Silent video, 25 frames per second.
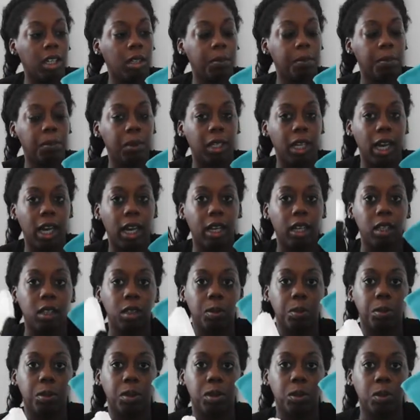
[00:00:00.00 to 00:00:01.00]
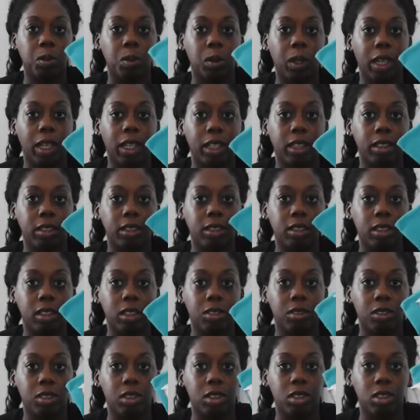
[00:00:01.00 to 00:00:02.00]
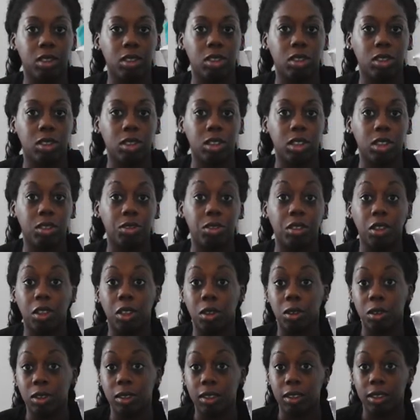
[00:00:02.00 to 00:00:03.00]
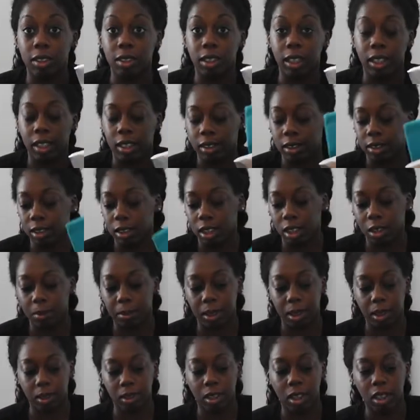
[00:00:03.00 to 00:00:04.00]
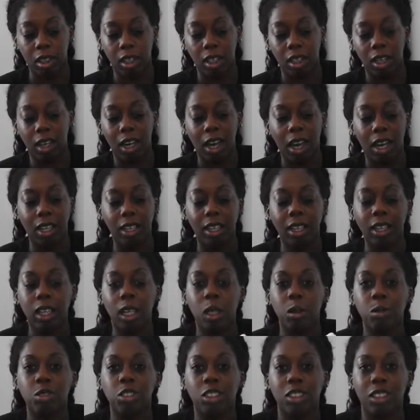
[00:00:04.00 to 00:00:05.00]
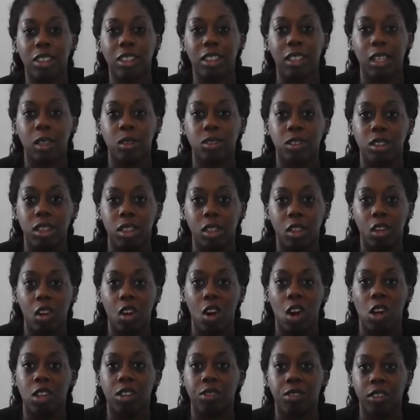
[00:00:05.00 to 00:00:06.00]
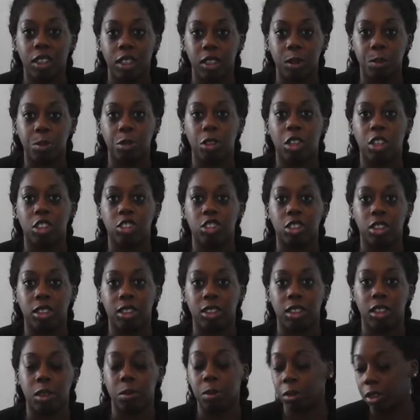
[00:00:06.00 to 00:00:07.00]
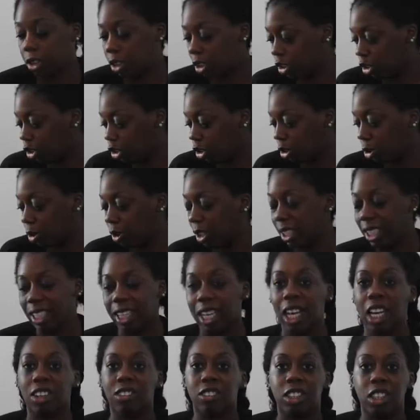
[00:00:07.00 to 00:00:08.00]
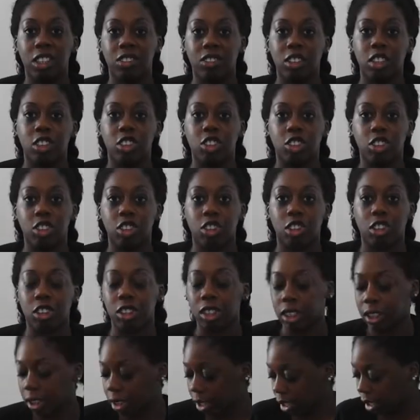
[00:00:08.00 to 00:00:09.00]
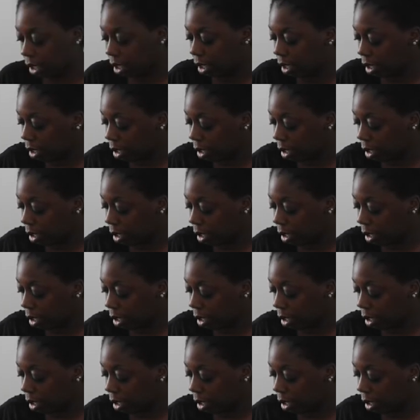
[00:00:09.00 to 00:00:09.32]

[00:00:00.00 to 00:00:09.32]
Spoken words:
Black, blue, and silver. So look for those designs to come out. I like how I'm just announcing all of these projects that I'm going to do that I haven't even started yet.